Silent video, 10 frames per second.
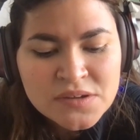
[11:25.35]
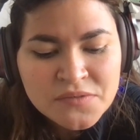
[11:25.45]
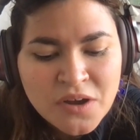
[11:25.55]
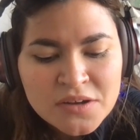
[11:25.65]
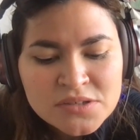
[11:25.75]

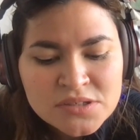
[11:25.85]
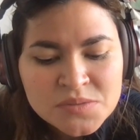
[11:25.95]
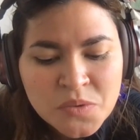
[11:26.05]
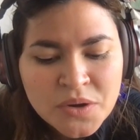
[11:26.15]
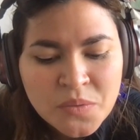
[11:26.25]
they've gotten to
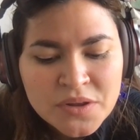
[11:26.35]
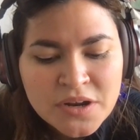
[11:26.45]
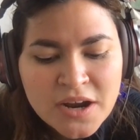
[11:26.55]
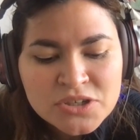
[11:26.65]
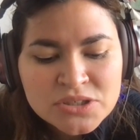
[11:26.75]
this point where
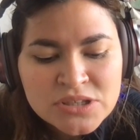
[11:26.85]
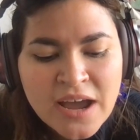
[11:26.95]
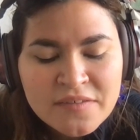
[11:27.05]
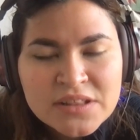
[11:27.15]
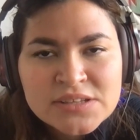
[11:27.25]
they're actually
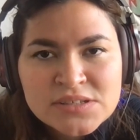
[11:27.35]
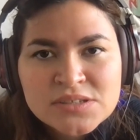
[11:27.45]
having this